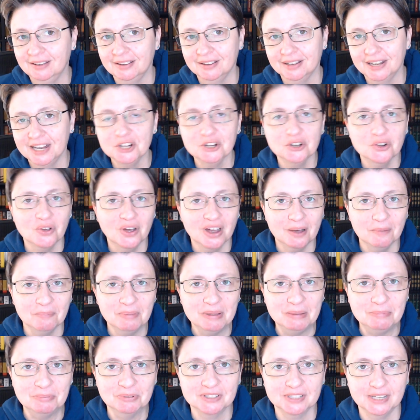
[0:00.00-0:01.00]
and you know how
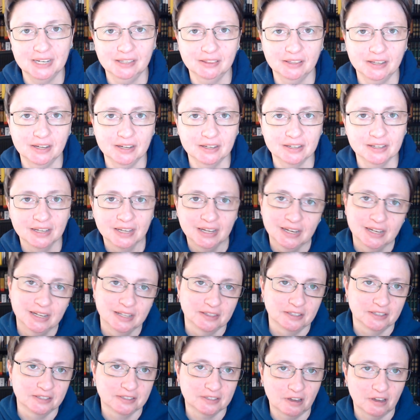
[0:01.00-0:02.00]
people say like
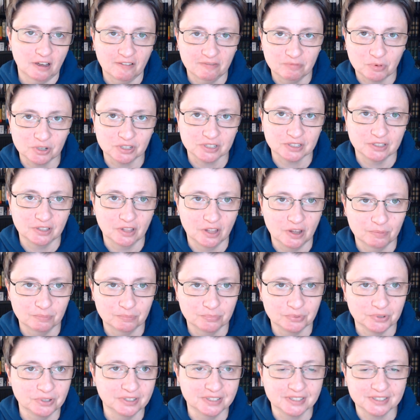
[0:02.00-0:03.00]
the sophomore slump
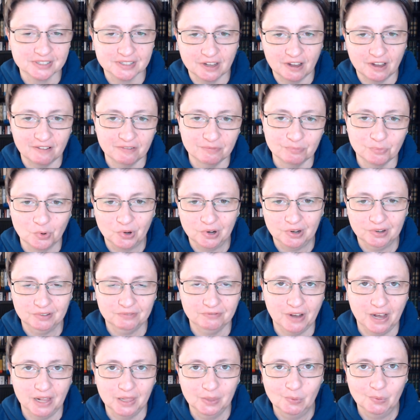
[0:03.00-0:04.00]
or the sophomore
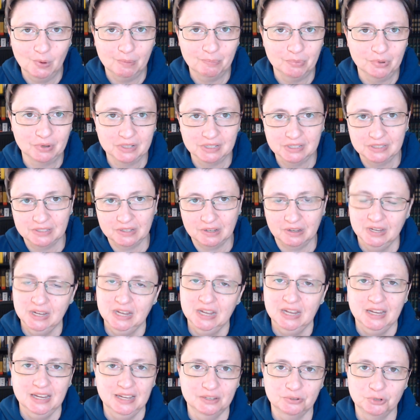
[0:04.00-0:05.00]
follow-up book is a,
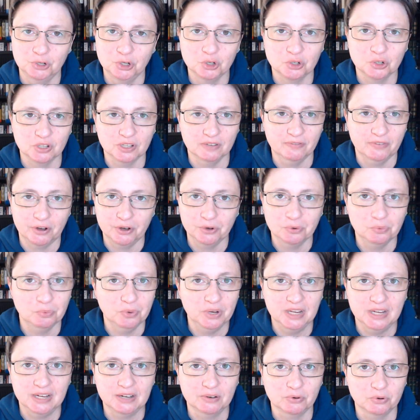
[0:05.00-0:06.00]
is usually very
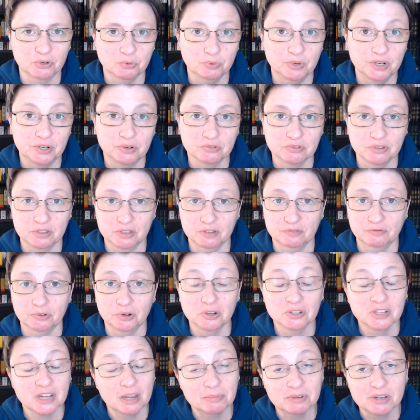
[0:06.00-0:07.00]
weak or it's weaker than the
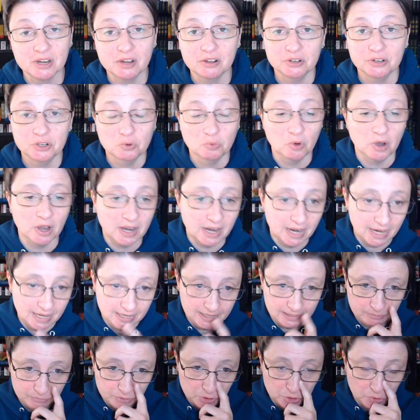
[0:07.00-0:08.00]
first. I'm telling you what, I
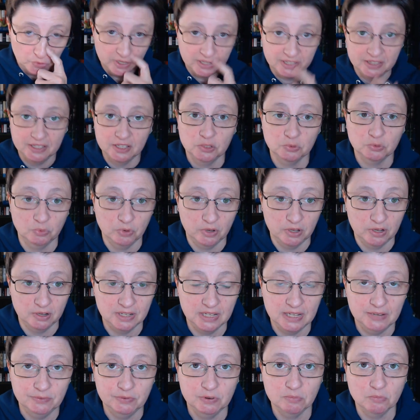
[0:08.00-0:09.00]
am enjoying this one
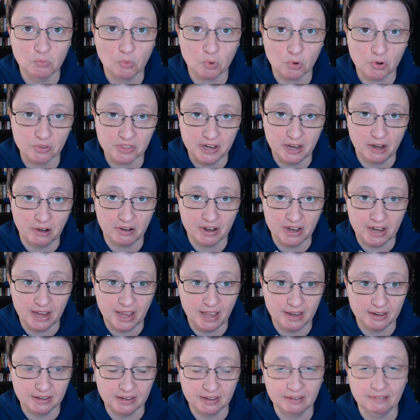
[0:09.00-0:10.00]
even more than
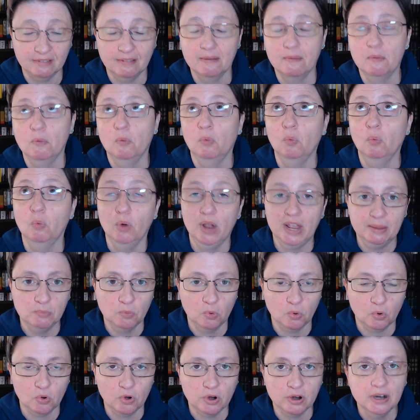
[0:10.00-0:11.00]
Ariadne. Way
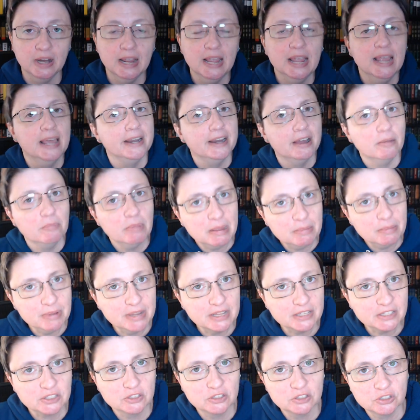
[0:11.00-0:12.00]
more. Now, maybe
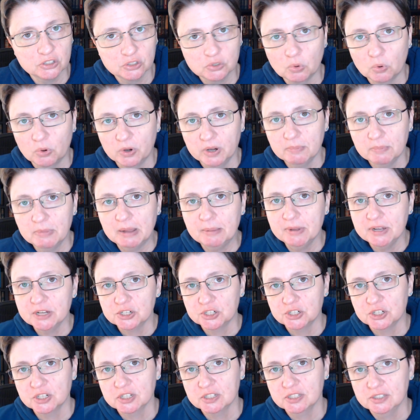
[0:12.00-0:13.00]
it's the story. Maybe
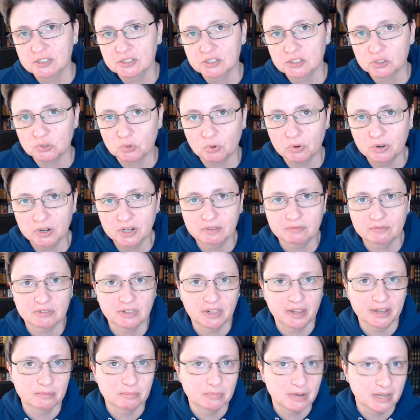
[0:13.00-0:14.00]
it's just the story of
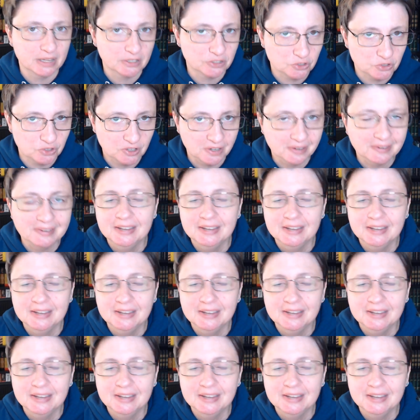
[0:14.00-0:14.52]
Clytemnestra